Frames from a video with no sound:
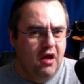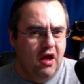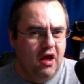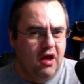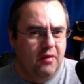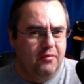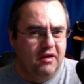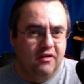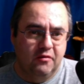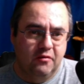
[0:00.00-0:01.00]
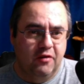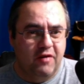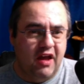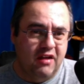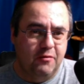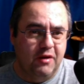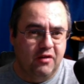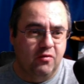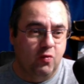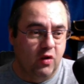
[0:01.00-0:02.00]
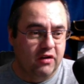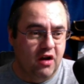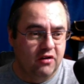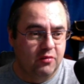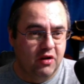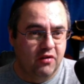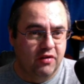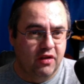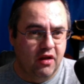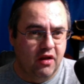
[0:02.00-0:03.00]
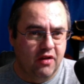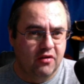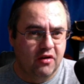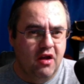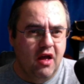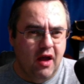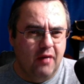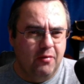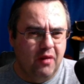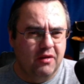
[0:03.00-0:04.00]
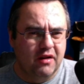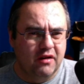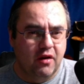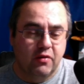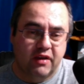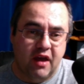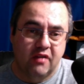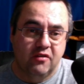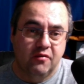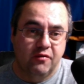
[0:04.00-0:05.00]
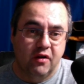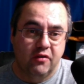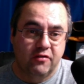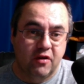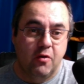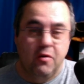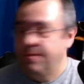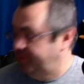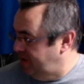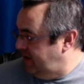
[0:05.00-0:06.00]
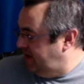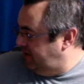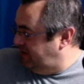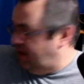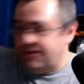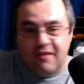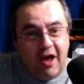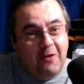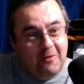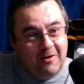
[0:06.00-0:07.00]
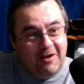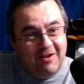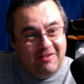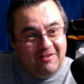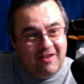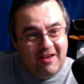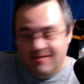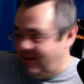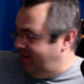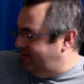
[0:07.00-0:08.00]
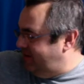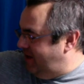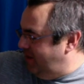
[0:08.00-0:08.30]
But if I had to pick one condiment over the other, I'm probably going to go with ketchup first. So that's how we're going to taste test today.